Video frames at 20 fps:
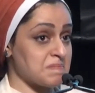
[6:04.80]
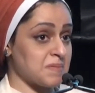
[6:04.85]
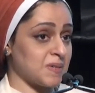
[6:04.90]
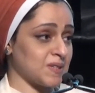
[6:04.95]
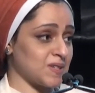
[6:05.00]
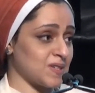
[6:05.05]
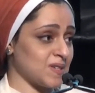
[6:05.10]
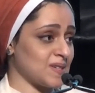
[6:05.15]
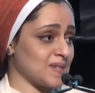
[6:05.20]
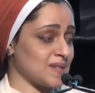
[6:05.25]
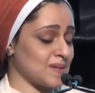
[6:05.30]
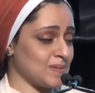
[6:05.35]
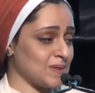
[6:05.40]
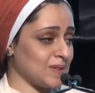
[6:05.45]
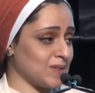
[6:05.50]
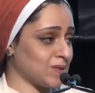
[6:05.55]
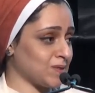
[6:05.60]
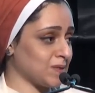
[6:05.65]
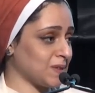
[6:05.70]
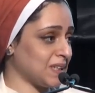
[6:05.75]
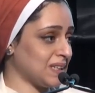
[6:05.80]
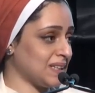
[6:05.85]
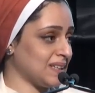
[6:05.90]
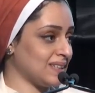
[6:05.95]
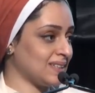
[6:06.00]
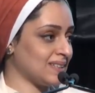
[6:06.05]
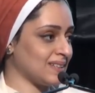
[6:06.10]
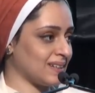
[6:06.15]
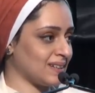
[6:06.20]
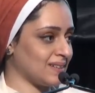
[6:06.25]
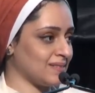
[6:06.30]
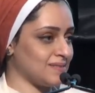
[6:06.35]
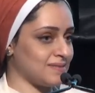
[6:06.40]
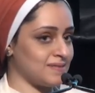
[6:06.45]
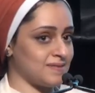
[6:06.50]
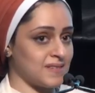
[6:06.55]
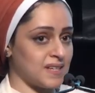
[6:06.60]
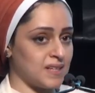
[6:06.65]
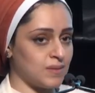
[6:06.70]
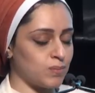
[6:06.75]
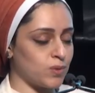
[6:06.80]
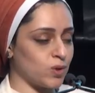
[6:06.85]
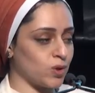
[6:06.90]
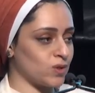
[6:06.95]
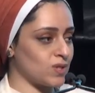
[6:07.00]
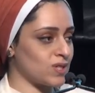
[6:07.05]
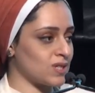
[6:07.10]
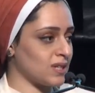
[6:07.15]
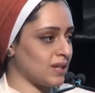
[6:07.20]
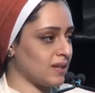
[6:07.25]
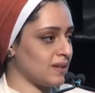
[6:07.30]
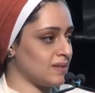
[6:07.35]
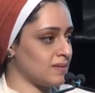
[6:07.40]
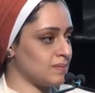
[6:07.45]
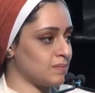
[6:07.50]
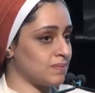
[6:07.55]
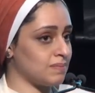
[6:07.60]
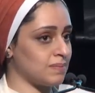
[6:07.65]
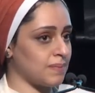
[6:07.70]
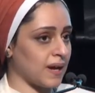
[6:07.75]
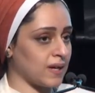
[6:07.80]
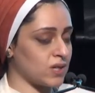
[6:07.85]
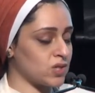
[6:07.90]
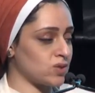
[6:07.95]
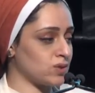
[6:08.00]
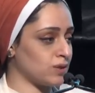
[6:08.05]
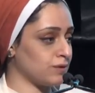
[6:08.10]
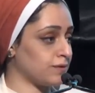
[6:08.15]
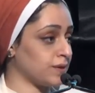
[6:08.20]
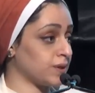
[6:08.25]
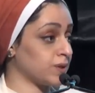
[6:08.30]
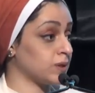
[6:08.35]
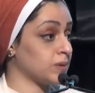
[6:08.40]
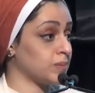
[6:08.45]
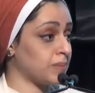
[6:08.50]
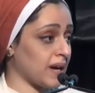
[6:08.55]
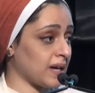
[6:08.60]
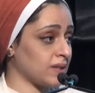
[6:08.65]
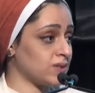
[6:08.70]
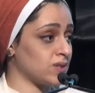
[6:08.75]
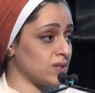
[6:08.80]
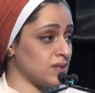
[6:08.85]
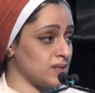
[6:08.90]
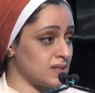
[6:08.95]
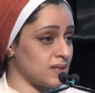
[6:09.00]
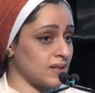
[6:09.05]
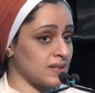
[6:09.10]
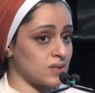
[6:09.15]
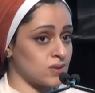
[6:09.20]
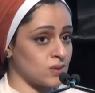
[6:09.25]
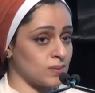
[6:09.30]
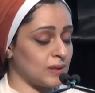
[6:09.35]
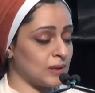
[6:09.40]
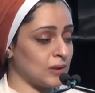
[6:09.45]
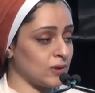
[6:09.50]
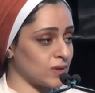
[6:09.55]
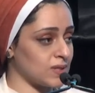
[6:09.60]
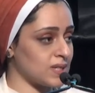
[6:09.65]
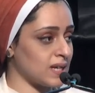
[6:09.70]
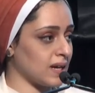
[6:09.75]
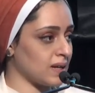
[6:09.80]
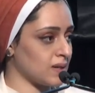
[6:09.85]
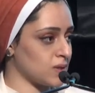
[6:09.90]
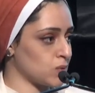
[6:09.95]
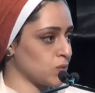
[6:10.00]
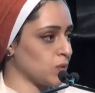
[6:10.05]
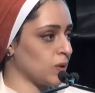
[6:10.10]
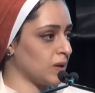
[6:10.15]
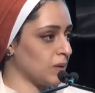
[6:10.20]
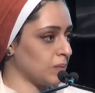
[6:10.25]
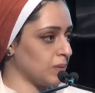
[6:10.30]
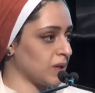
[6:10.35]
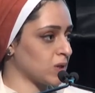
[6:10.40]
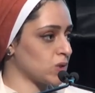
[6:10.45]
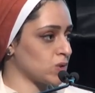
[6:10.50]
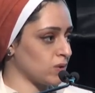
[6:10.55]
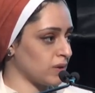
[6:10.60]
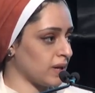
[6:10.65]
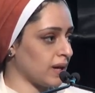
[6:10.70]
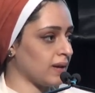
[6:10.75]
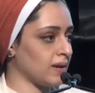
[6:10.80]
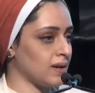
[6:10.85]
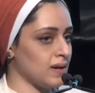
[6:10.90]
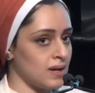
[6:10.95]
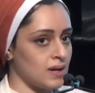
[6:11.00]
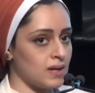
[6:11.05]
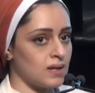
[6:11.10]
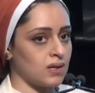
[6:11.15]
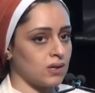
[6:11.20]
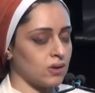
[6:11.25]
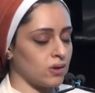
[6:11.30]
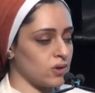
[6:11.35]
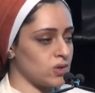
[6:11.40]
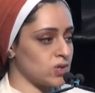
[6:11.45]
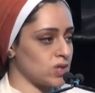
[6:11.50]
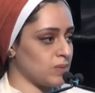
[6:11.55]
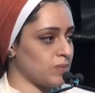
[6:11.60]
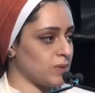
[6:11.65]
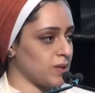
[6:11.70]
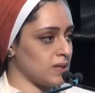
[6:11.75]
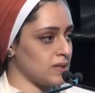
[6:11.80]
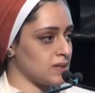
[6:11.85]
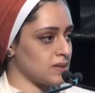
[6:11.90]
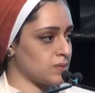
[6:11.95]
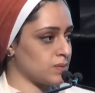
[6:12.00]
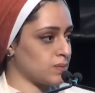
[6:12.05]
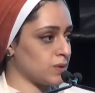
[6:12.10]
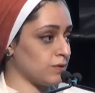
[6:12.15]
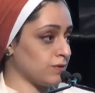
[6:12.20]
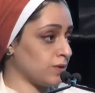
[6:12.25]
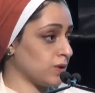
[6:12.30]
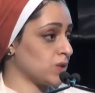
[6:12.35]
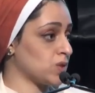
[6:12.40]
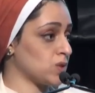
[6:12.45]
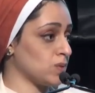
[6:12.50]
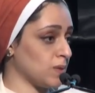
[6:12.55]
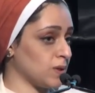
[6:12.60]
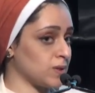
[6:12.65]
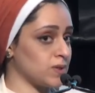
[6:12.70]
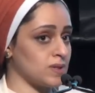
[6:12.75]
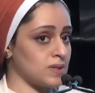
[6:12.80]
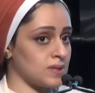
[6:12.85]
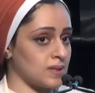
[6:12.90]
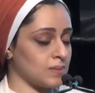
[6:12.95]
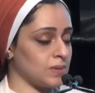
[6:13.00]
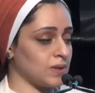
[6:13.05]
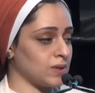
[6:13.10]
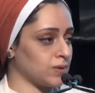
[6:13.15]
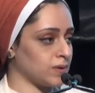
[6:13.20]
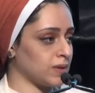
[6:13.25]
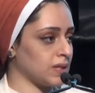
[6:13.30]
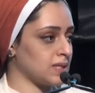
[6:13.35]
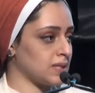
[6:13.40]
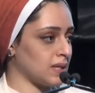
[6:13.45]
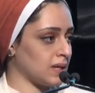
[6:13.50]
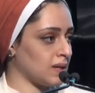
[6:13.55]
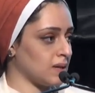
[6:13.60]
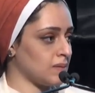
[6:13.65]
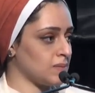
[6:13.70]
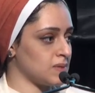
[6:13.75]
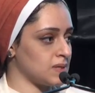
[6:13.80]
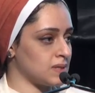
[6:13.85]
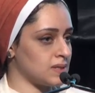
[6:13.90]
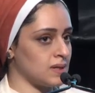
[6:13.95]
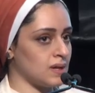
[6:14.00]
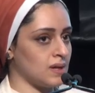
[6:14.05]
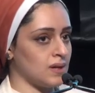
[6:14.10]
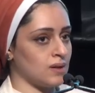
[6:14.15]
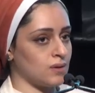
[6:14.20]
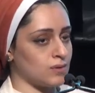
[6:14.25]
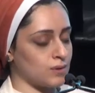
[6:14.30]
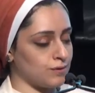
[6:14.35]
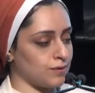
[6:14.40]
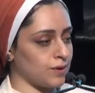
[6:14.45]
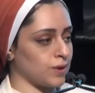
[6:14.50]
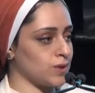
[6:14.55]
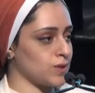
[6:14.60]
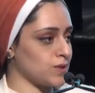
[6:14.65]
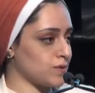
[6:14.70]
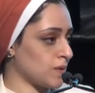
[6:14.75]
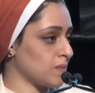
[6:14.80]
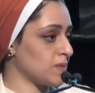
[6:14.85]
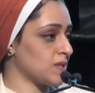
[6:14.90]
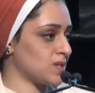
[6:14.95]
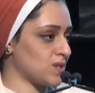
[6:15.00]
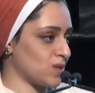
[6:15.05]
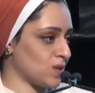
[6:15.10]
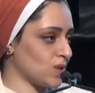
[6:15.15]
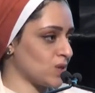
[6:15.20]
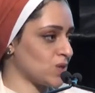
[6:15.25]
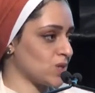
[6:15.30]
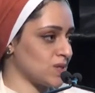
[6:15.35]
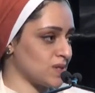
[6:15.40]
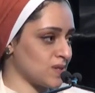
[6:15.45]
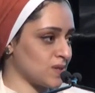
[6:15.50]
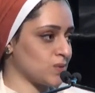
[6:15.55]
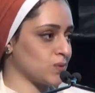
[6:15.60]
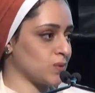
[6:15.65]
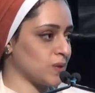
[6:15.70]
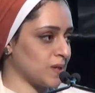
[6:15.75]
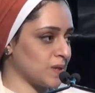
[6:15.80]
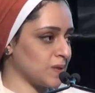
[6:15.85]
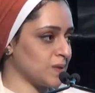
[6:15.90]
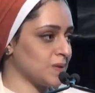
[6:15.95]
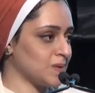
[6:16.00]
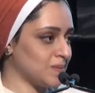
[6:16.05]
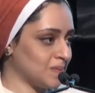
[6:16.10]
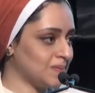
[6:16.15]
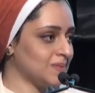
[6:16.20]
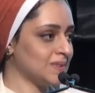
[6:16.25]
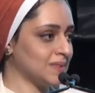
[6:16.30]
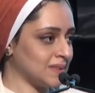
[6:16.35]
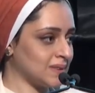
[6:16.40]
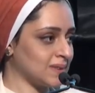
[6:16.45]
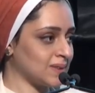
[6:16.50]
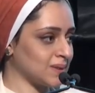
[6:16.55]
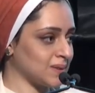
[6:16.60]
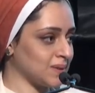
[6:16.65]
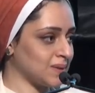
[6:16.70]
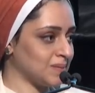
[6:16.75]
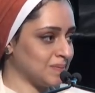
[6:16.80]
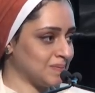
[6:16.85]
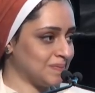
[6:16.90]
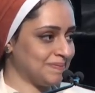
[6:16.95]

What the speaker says: Multidisciplinary kind of input and patient referral patterns has to be looked at as well. Make sure that GPs refer to multidisciplinary teams, referrals from the surgeons as well. So,